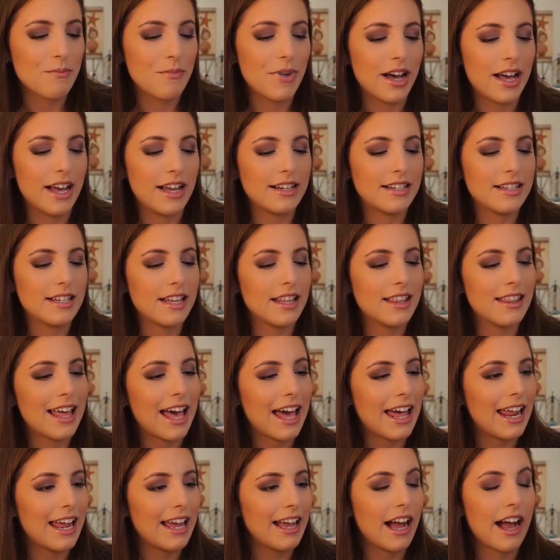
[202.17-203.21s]
But
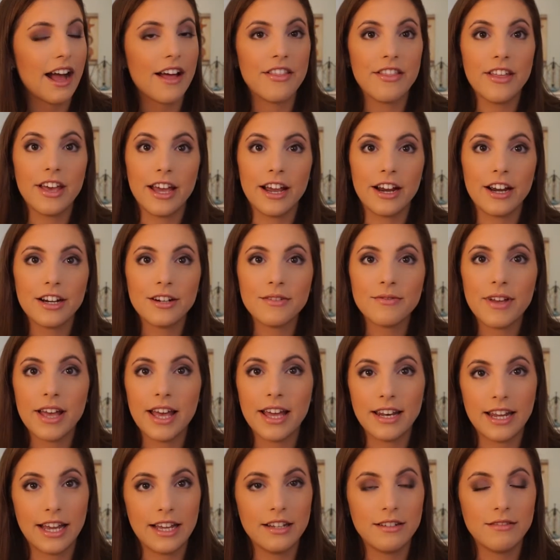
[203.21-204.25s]
that I got there,
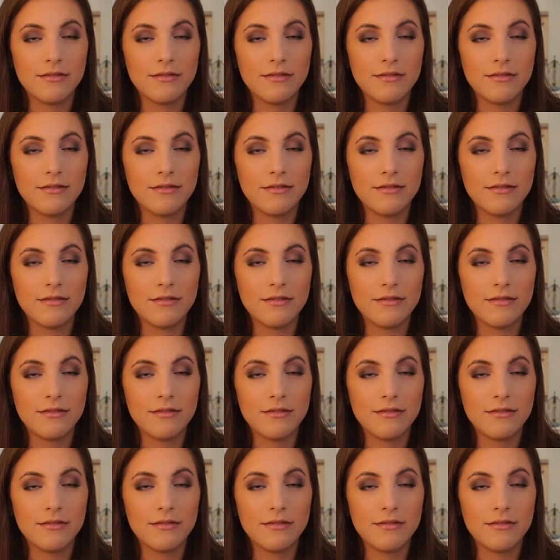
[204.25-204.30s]
and